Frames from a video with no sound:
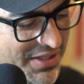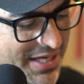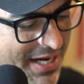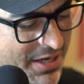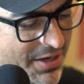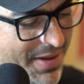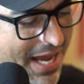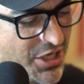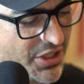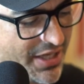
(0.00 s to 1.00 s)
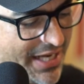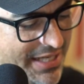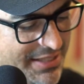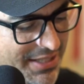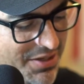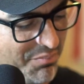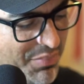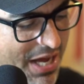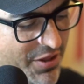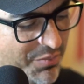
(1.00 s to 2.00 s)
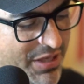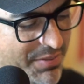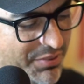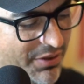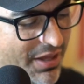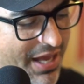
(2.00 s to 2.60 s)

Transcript: and I can imagine it doesn't bother people